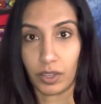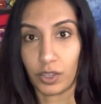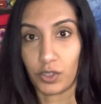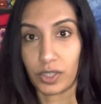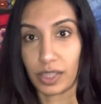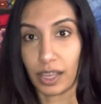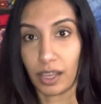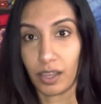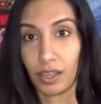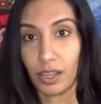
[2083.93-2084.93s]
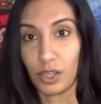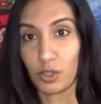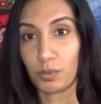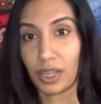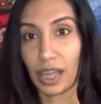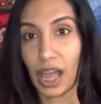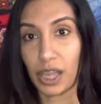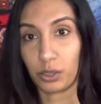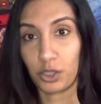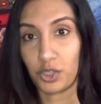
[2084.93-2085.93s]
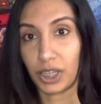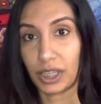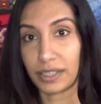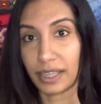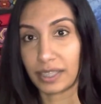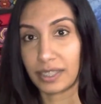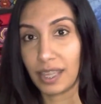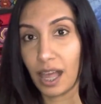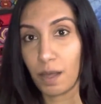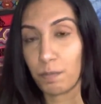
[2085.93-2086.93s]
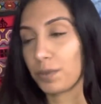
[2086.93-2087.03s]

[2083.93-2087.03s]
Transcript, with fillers: It just like, it's almost like energy. It's like zap.